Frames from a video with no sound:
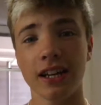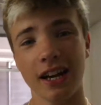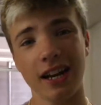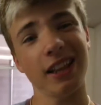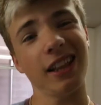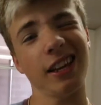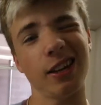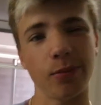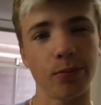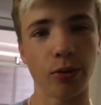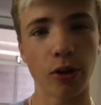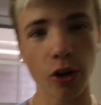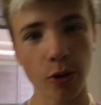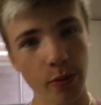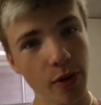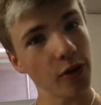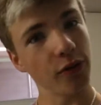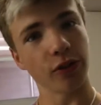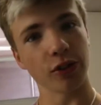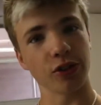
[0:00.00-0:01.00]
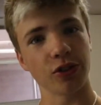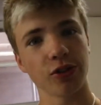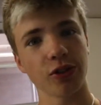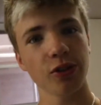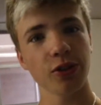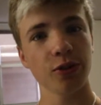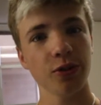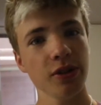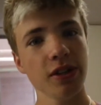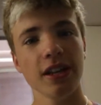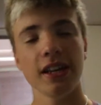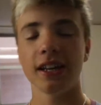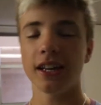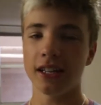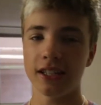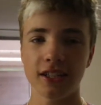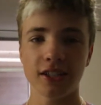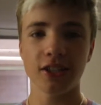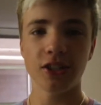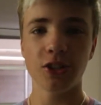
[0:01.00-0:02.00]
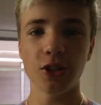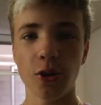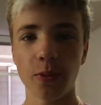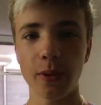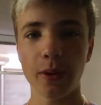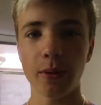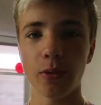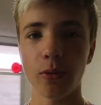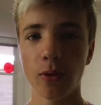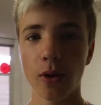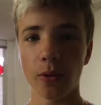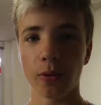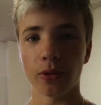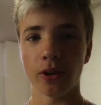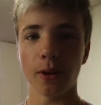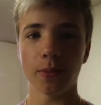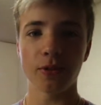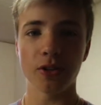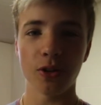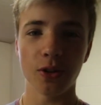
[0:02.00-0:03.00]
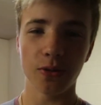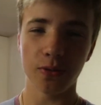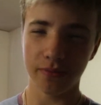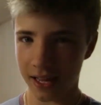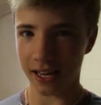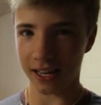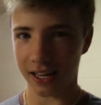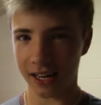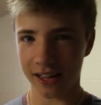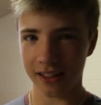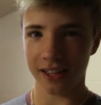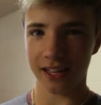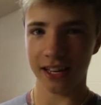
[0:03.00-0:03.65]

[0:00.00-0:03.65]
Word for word: kind of like a promo for Cru, get to show people what we're up to, that kind of